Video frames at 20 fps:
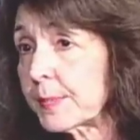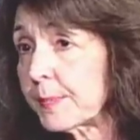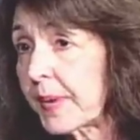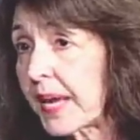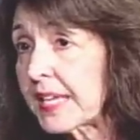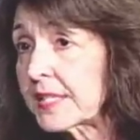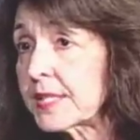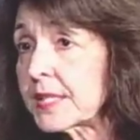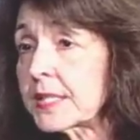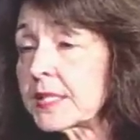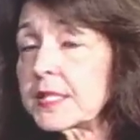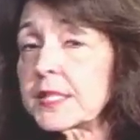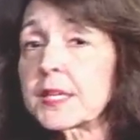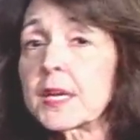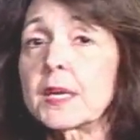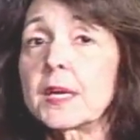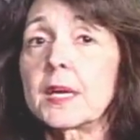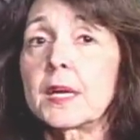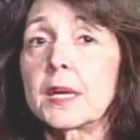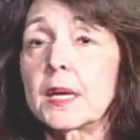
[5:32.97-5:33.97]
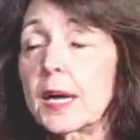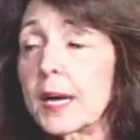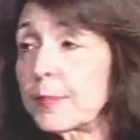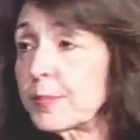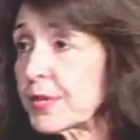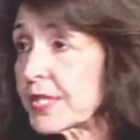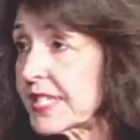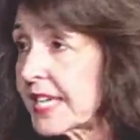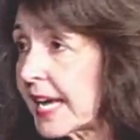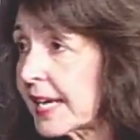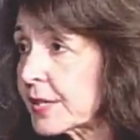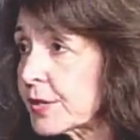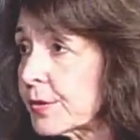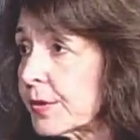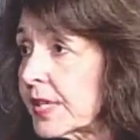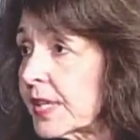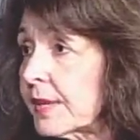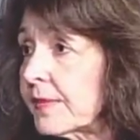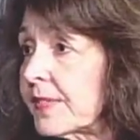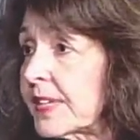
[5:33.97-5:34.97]
independent, a
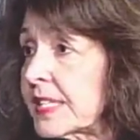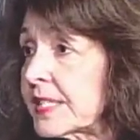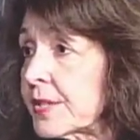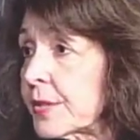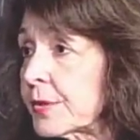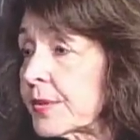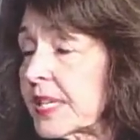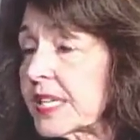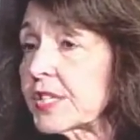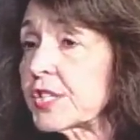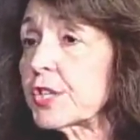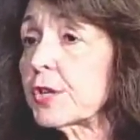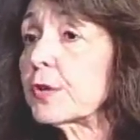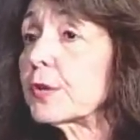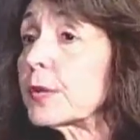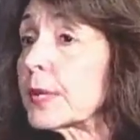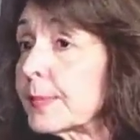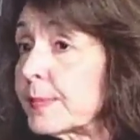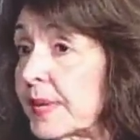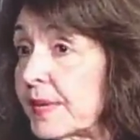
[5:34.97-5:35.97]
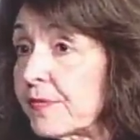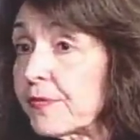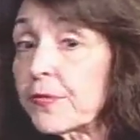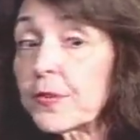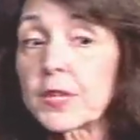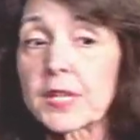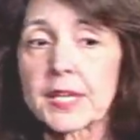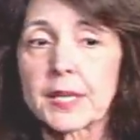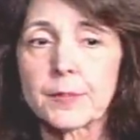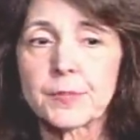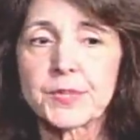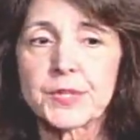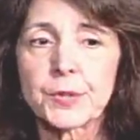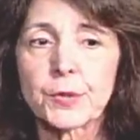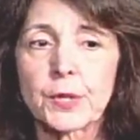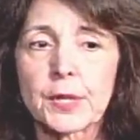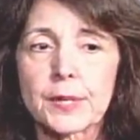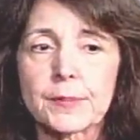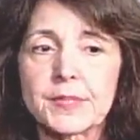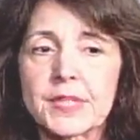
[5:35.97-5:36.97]
protectorate of Indonesia, or be fully
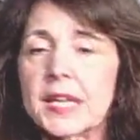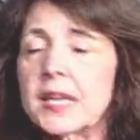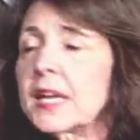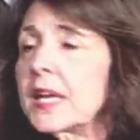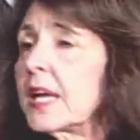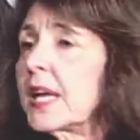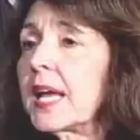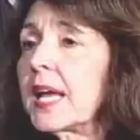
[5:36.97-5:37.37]
absorbed.